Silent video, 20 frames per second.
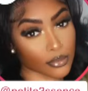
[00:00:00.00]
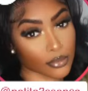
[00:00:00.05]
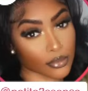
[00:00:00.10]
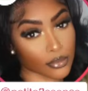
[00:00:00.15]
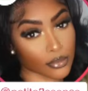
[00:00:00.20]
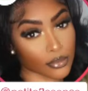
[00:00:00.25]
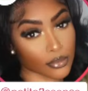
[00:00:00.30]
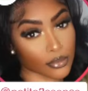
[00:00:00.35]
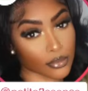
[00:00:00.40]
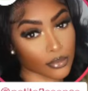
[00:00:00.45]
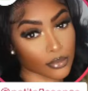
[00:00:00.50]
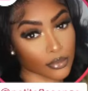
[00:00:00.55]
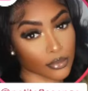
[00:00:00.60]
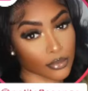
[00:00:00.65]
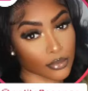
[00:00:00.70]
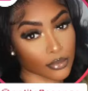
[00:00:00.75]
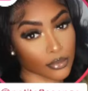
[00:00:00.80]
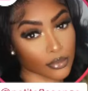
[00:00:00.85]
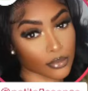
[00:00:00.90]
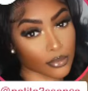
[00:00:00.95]

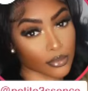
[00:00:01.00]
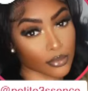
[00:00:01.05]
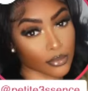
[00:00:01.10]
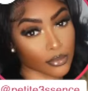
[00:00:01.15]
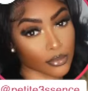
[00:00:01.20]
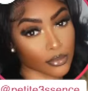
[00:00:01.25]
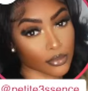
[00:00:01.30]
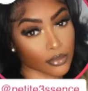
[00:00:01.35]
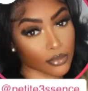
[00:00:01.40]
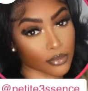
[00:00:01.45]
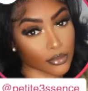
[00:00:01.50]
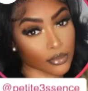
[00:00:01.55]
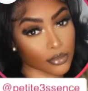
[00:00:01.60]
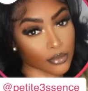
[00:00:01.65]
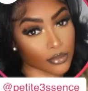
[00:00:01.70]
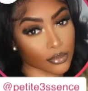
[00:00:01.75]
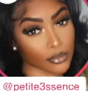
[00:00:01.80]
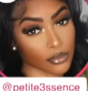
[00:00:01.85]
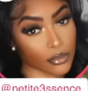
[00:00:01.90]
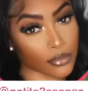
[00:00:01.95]

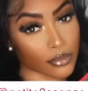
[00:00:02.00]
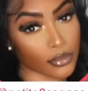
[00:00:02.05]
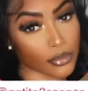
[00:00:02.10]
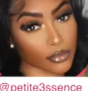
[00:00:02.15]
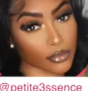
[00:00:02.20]
(silent)